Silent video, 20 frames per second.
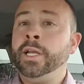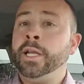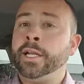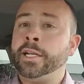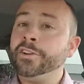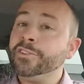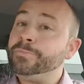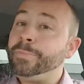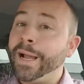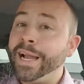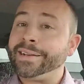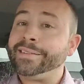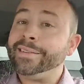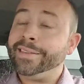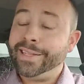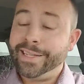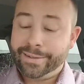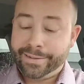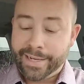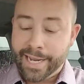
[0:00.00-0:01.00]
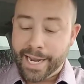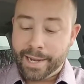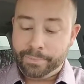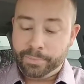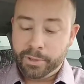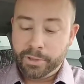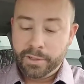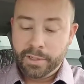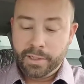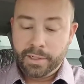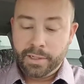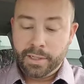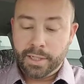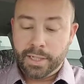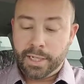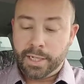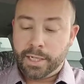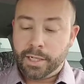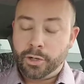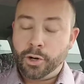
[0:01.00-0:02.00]
It goes back to the adapt,
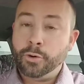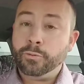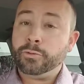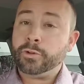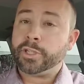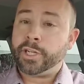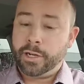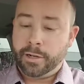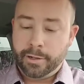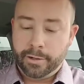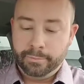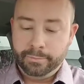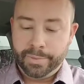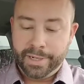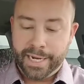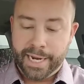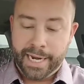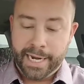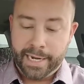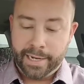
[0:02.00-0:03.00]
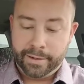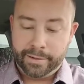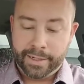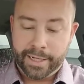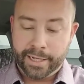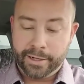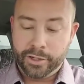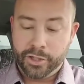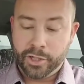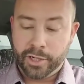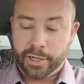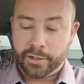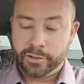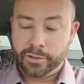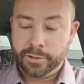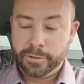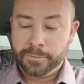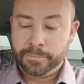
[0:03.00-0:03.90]
overcome, and adjust.